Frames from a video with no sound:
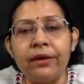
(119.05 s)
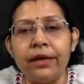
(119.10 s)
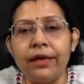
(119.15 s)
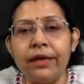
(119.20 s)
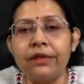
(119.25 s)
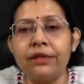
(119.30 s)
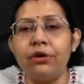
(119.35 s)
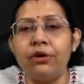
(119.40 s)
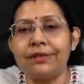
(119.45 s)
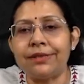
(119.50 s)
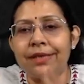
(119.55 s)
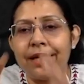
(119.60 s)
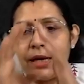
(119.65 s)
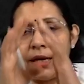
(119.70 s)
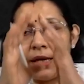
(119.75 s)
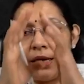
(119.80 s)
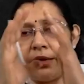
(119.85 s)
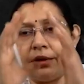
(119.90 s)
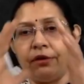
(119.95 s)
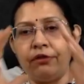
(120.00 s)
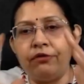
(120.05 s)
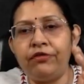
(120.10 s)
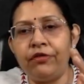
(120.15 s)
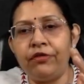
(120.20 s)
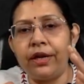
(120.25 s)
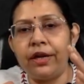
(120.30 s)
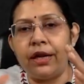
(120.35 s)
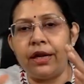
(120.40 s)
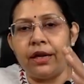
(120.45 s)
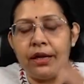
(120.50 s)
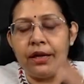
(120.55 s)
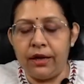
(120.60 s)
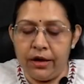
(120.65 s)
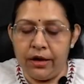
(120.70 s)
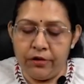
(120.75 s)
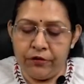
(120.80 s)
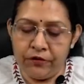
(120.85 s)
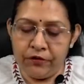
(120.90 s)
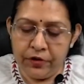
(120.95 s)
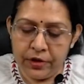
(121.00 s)
It looks like a funnel
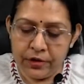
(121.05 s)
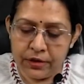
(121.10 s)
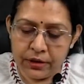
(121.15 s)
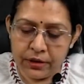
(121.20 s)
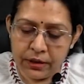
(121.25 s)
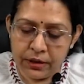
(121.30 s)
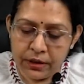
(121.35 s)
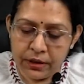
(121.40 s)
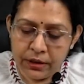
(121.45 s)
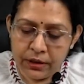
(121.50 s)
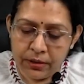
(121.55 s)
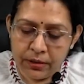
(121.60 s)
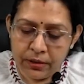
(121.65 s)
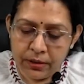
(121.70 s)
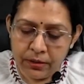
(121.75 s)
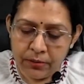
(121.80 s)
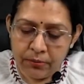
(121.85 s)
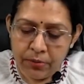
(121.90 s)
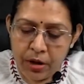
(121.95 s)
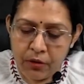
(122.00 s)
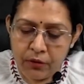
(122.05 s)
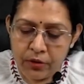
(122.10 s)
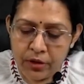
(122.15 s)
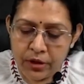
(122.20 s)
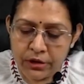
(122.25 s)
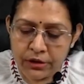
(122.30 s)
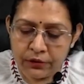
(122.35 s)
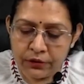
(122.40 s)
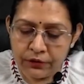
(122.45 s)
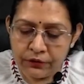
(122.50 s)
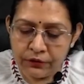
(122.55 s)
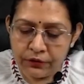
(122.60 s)
where the boundaries of the